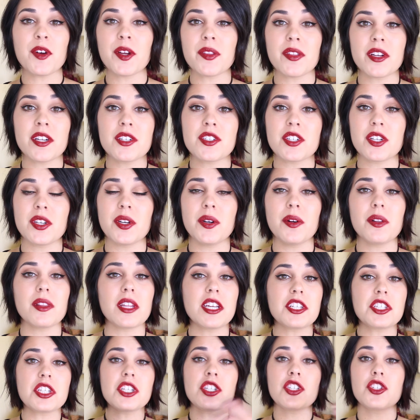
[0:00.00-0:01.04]
further ado,
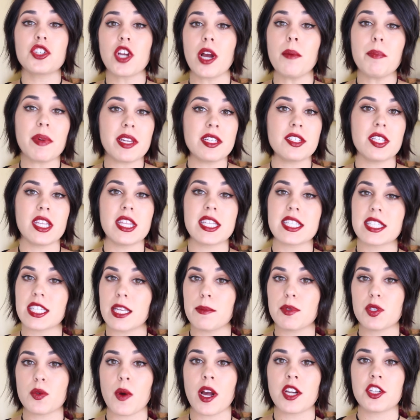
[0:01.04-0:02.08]
let's just jump into this
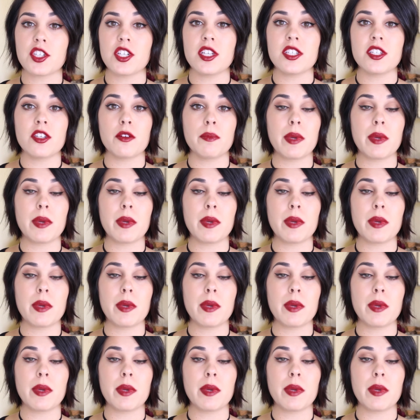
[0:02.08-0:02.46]
lip swatches.